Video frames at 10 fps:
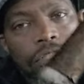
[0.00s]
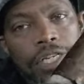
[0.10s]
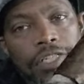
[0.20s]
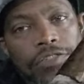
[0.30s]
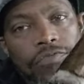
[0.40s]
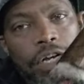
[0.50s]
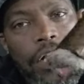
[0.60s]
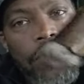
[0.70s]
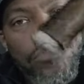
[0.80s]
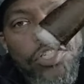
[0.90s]
session
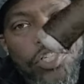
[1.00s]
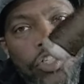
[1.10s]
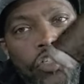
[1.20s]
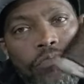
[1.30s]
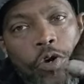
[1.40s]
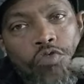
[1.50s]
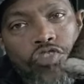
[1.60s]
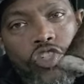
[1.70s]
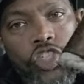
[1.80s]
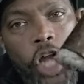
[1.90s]
while I was in the
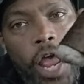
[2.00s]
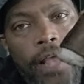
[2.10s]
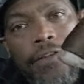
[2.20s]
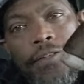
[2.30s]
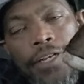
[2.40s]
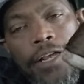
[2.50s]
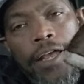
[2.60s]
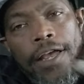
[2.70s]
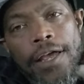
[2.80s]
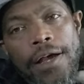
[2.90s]
smoke shack.
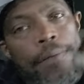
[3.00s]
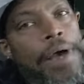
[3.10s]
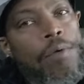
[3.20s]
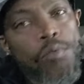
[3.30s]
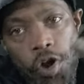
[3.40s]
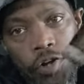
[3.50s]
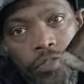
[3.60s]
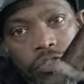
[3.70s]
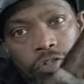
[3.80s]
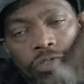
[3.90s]
I'm at
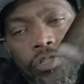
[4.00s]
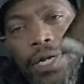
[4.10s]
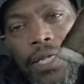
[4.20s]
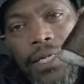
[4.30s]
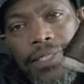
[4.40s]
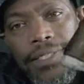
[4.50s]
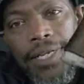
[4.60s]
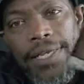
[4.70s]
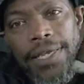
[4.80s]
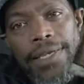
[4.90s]
work, so trying to get a
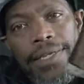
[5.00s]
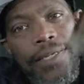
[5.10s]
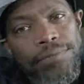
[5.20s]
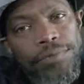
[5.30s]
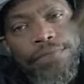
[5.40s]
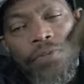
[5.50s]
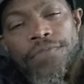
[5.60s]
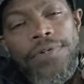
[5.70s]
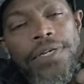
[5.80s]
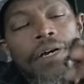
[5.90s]
stick in, get a review
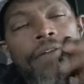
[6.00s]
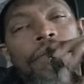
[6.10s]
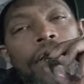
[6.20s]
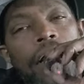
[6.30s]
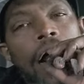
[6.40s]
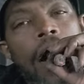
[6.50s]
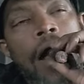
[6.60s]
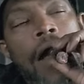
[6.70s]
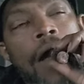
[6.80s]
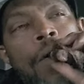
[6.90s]
done for y'all.